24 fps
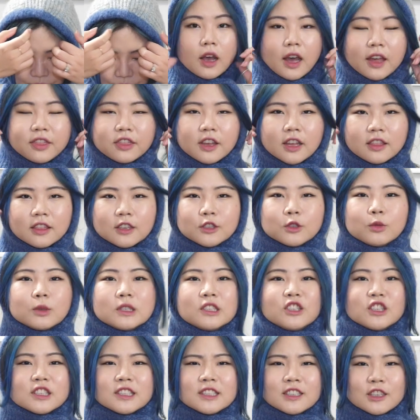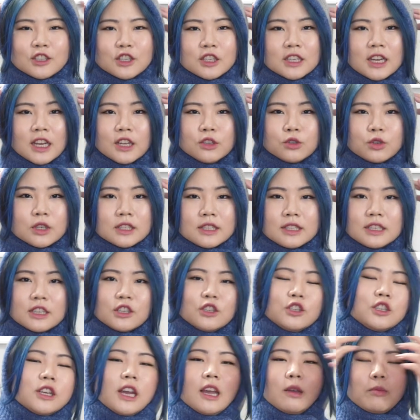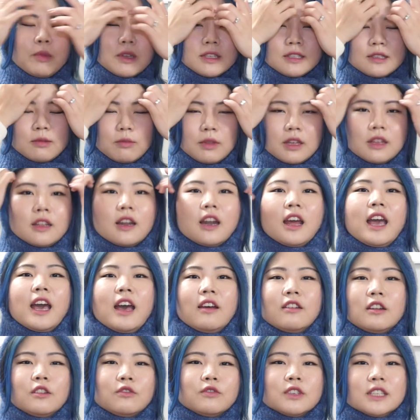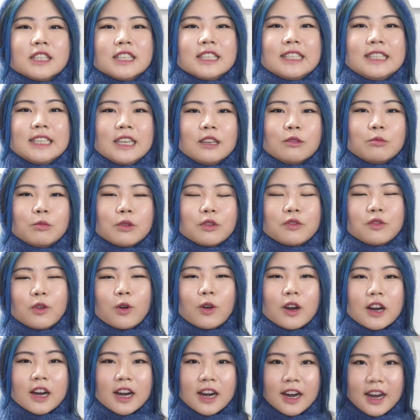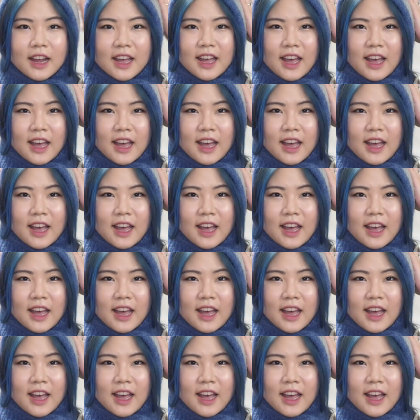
I thought this was just such an interesting shape and something that I hadn't really seen before.